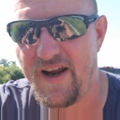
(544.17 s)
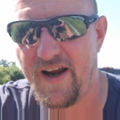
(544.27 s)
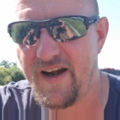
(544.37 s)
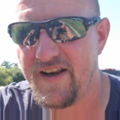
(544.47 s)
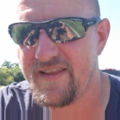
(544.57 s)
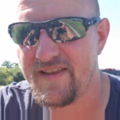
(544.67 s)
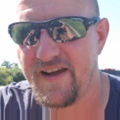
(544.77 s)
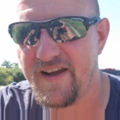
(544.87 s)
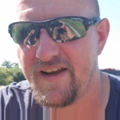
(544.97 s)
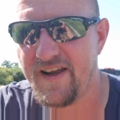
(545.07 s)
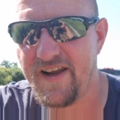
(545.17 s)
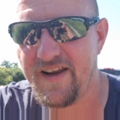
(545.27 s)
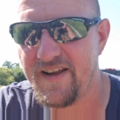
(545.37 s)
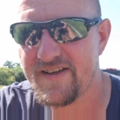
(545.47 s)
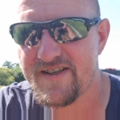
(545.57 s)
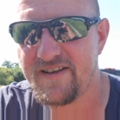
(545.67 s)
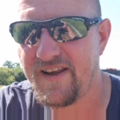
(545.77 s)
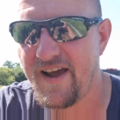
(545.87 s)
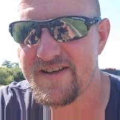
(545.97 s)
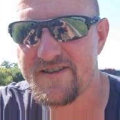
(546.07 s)
anything in its
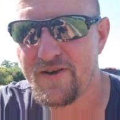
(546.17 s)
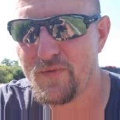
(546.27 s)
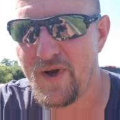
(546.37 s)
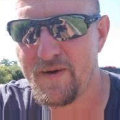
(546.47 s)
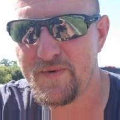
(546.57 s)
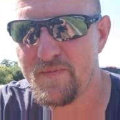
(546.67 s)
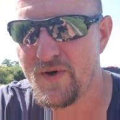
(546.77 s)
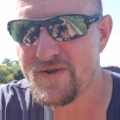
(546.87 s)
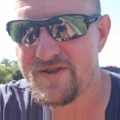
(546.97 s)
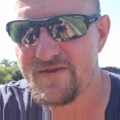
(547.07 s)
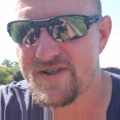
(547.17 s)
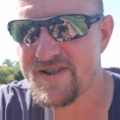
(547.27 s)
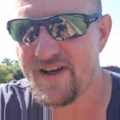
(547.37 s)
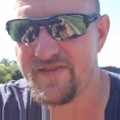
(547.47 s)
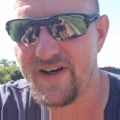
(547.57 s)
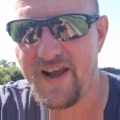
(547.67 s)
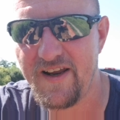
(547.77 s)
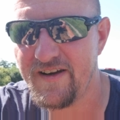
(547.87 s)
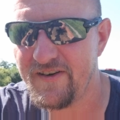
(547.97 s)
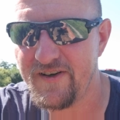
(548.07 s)
class, all the way up to most of your
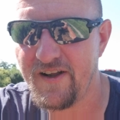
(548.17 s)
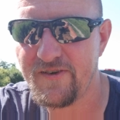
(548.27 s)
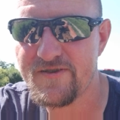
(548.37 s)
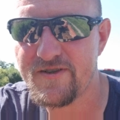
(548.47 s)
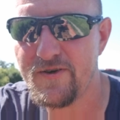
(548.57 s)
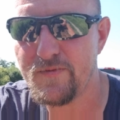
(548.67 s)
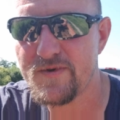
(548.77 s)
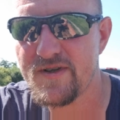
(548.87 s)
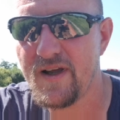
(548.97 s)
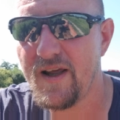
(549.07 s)
$700-800 scopes.